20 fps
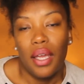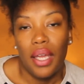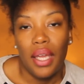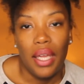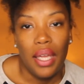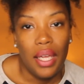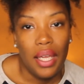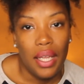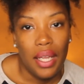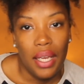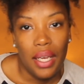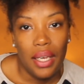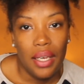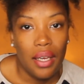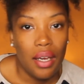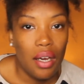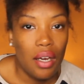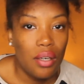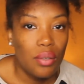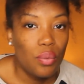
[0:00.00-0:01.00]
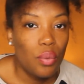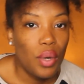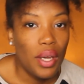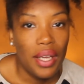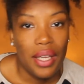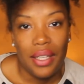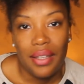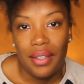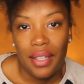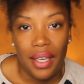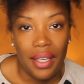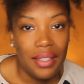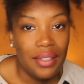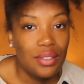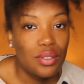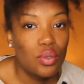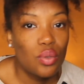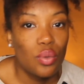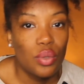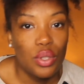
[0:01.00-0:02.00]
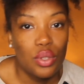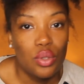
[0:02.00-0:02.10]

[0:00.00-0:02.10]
in a way that is going